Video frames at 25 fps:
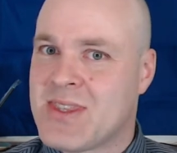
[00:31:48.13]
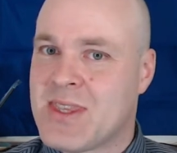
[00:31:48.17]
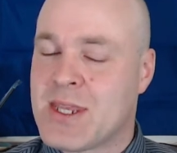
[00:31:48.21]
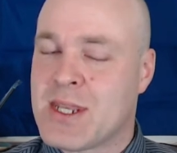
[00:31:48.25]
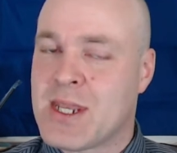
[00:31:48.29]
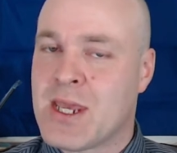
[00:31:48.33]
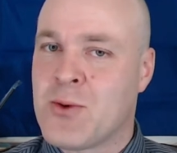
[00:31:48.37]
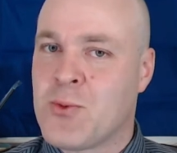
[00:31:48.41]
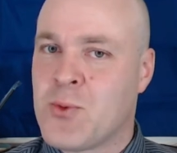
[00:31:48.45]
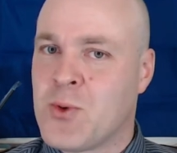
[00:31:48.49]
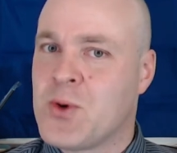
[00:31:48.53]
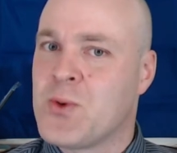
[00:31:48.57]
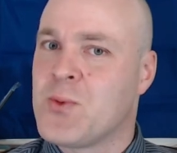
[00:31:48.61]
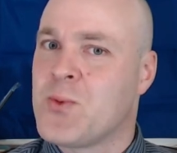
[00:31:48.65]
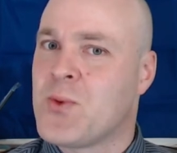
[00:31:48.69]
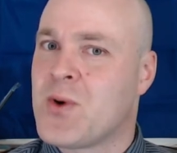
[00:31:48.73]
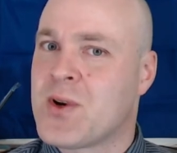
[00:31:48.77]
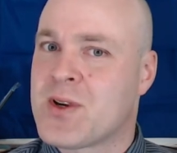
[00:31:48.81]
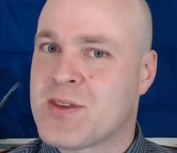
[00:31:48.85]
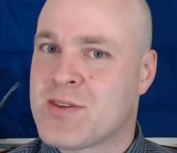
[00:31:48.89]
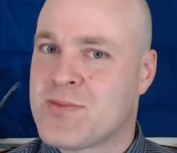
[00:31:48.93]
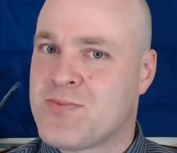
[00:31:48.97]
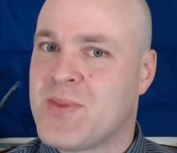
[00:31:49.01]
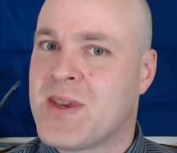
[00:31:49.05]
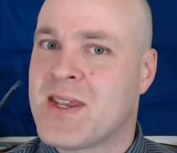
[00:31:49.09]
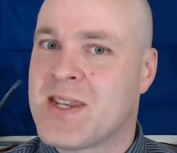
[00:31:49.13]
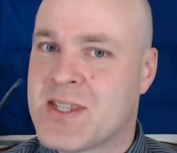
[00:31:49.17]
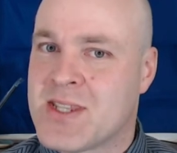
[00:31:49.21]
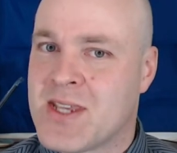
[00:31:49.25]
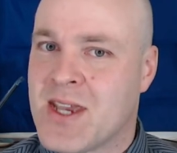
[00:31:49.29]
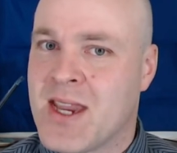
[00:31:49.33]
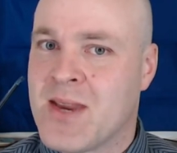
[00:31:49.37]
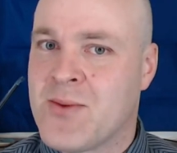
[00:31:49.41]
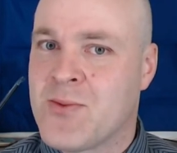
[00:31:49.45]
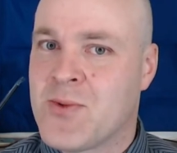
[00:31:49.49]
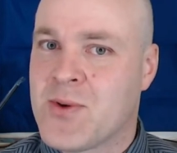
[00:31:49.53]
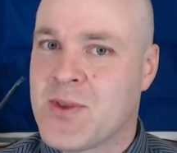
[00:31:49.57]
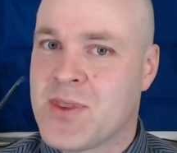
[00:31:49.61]
that I wouldn't want to spend
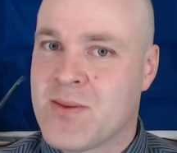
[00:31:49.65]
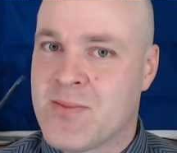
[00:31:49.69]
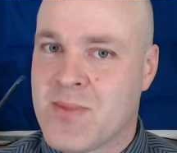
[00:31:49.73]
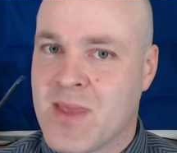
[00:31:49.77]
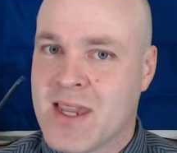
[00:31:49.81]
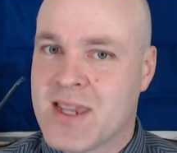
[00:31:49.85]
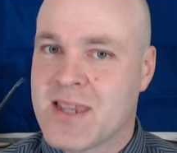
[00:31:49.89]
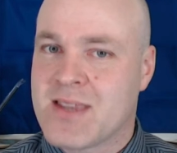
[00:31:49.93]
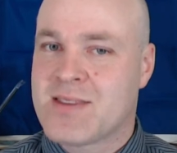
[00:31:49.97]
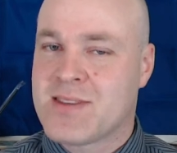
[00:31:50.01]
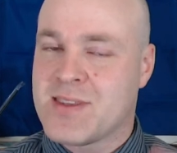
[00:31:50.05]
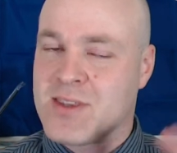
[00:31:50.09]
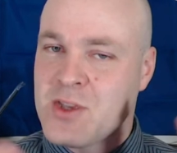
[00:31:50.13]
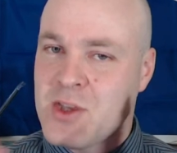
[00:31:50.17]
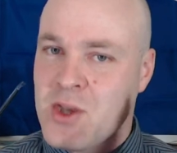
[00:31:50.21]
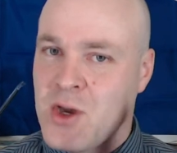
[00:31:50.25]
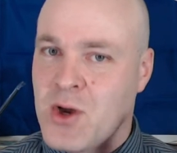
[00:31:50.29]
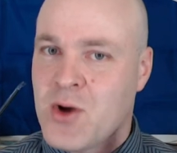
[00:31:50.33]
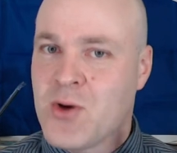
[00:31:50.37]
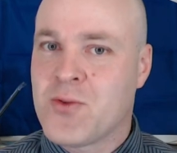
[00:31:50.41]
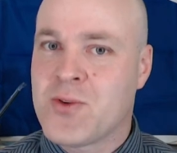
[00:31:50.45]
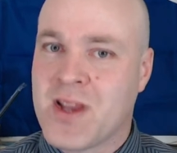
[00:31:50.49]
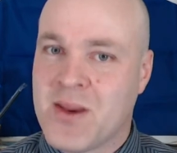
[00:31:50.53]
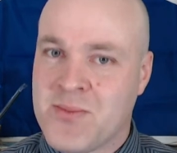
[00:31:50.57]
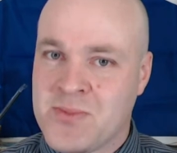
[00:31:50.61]
time with them. Like, it's a cult.